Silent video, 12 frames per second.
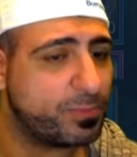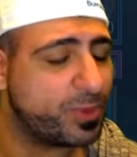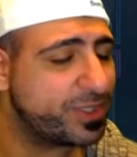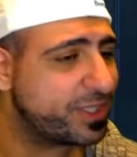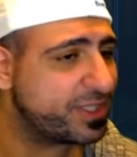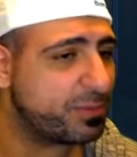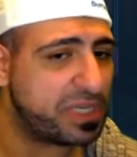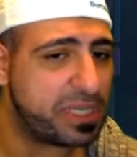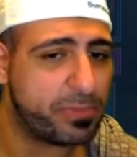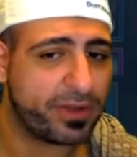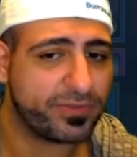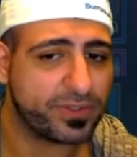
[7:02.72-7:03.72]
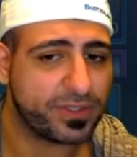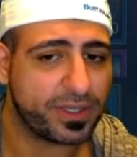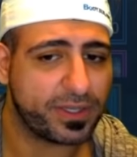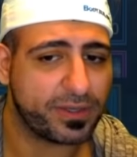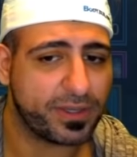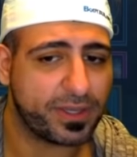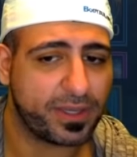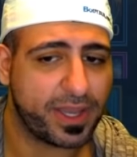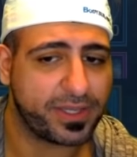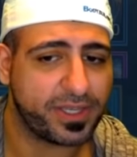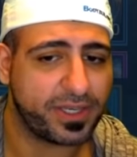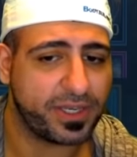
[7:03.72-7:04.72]
some debuffs in
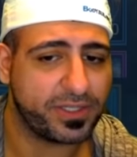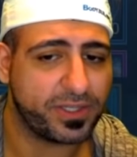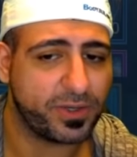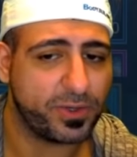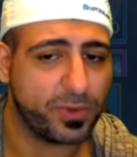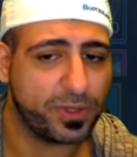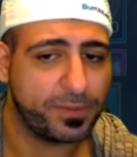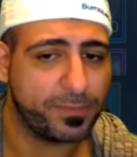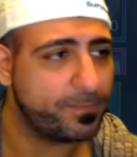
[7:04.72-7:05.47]
case he needs to do it.